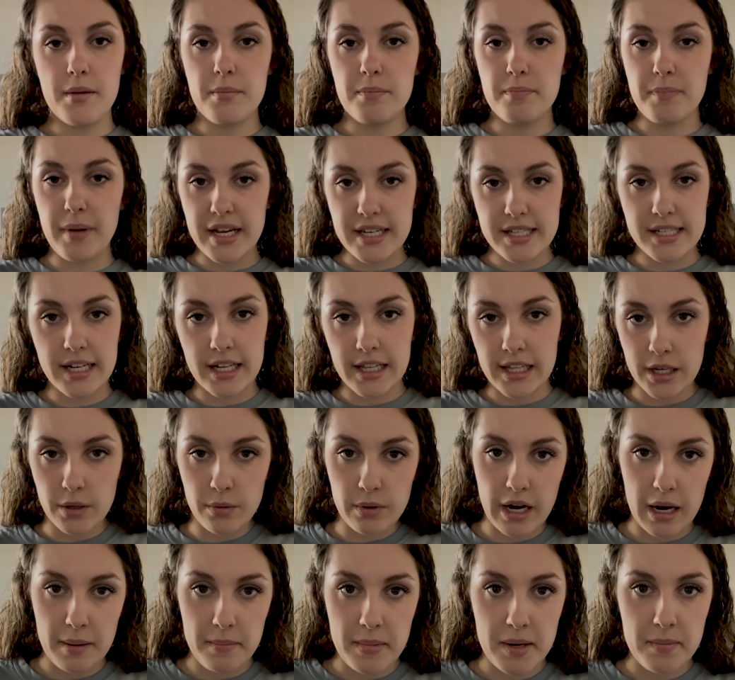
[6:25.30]
Basically
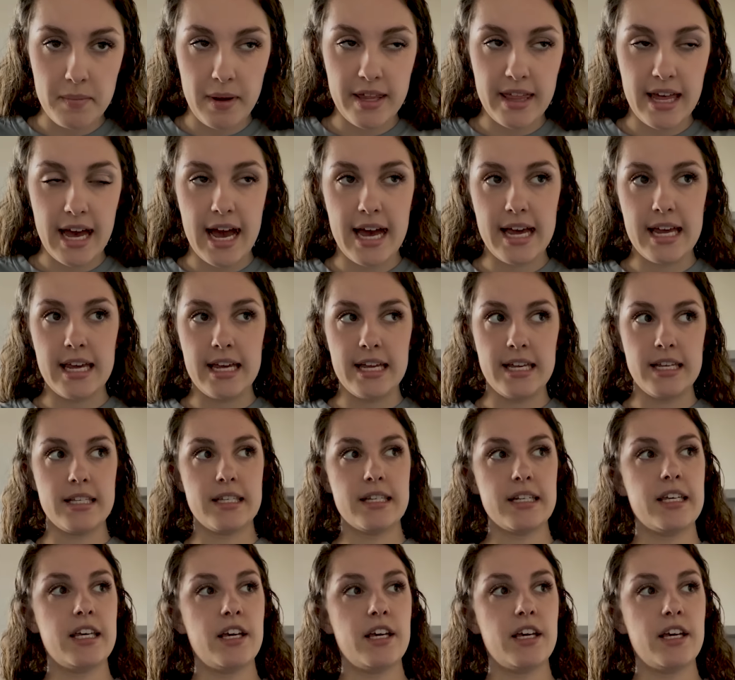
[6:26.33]
what I mean by that is